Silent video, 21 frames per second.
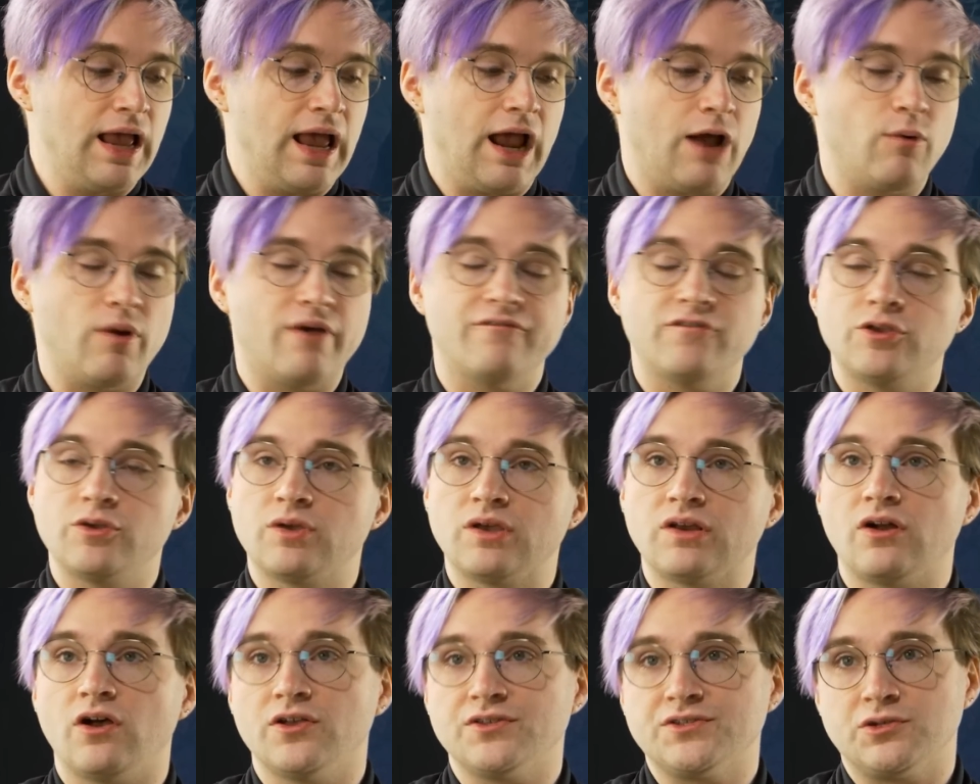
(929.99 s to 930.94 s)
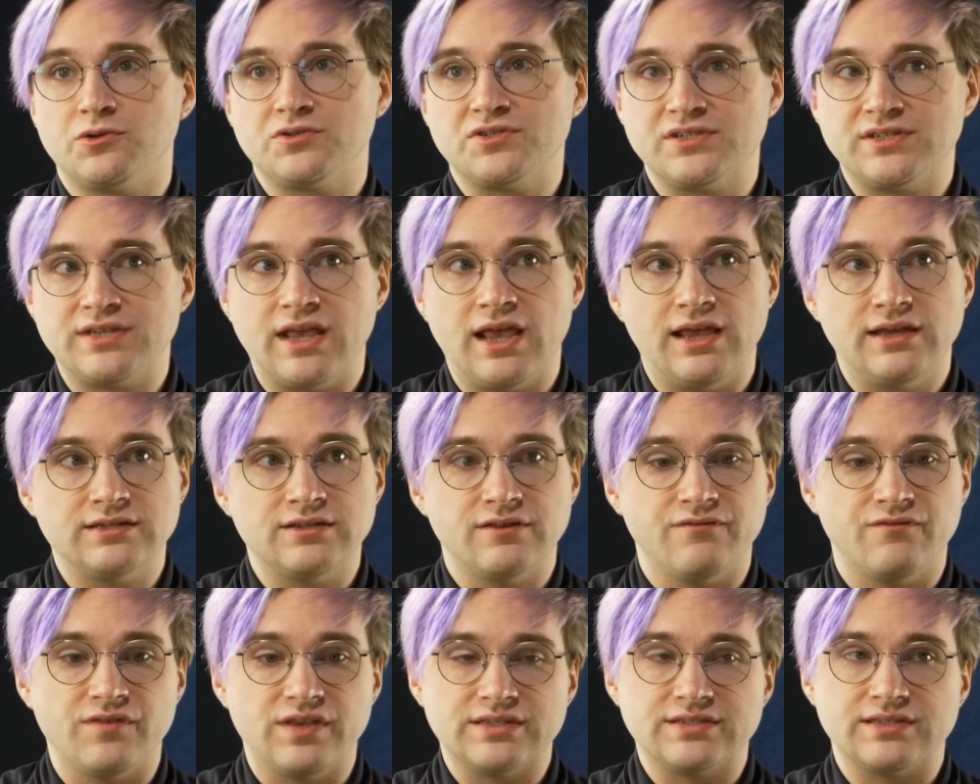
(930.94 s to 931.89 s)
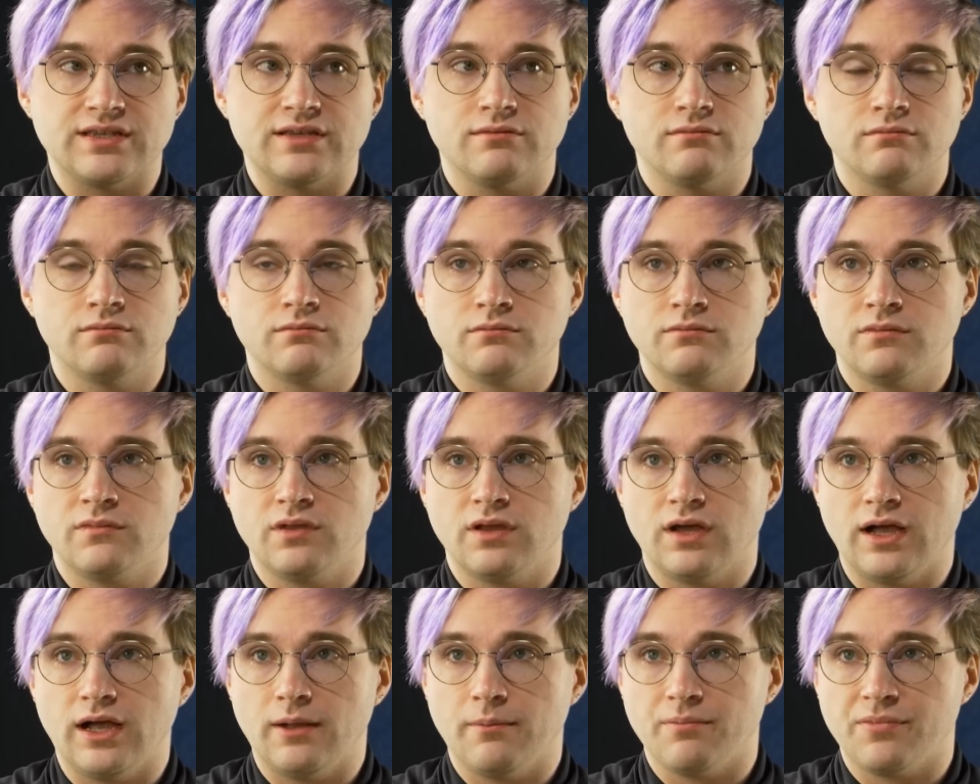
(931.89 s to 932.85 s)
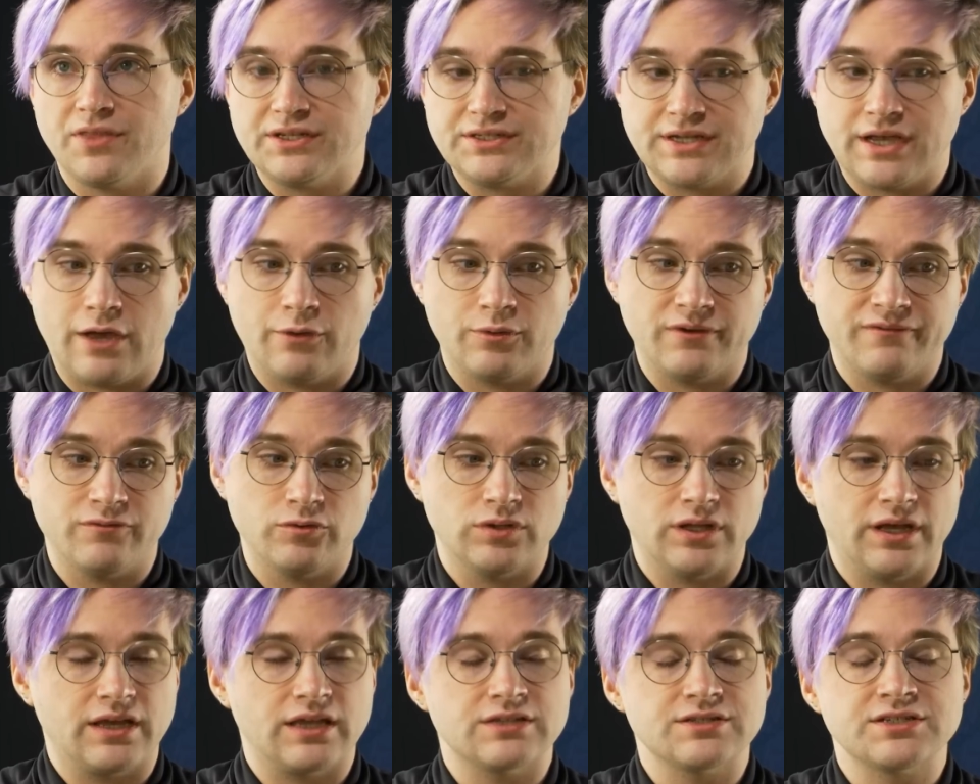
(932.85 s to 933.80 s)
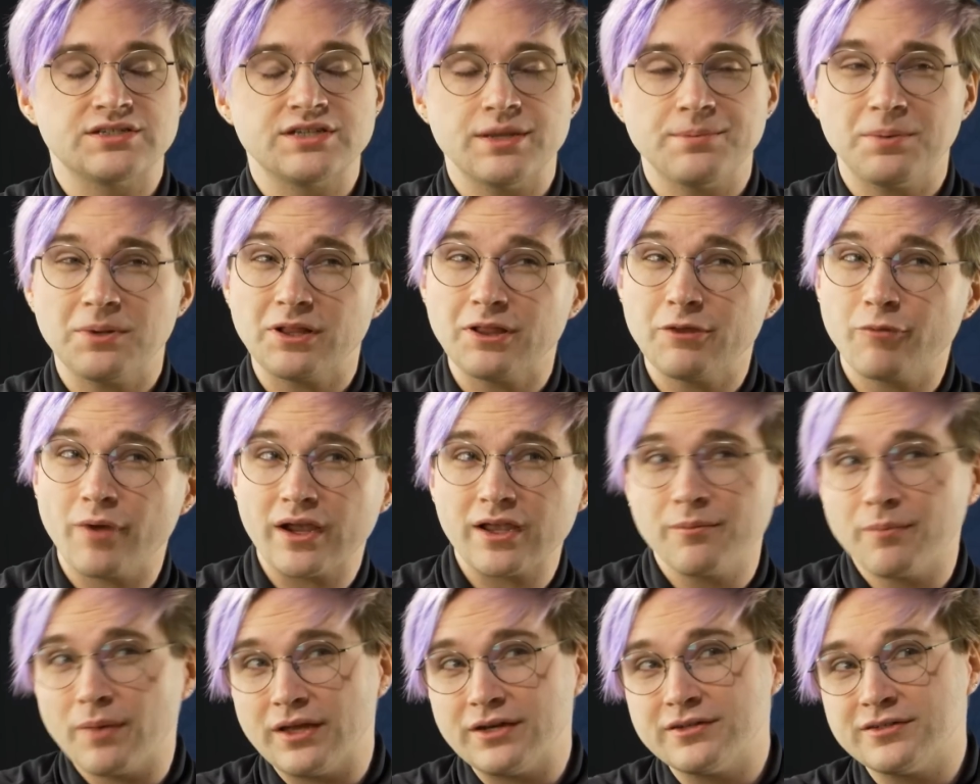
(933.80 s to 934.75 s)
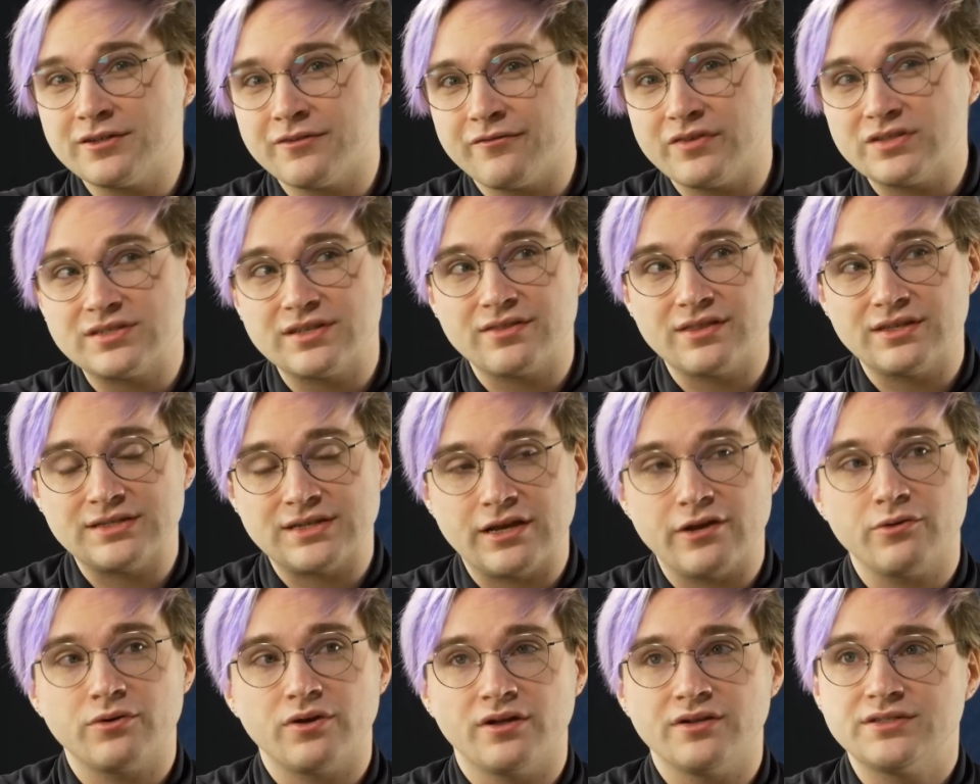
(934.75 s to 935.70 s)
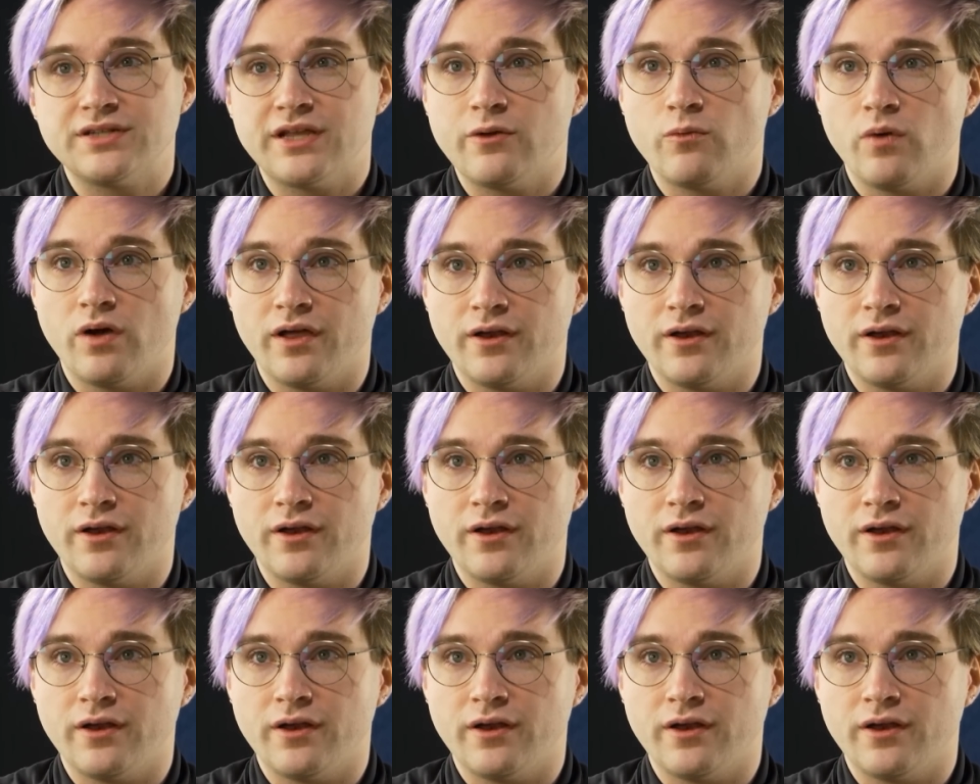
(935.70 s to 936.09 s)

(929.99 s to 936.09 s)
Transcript: However, you can also stay to visit the town if you'd like. It's typically recommended to visit the town on day 1.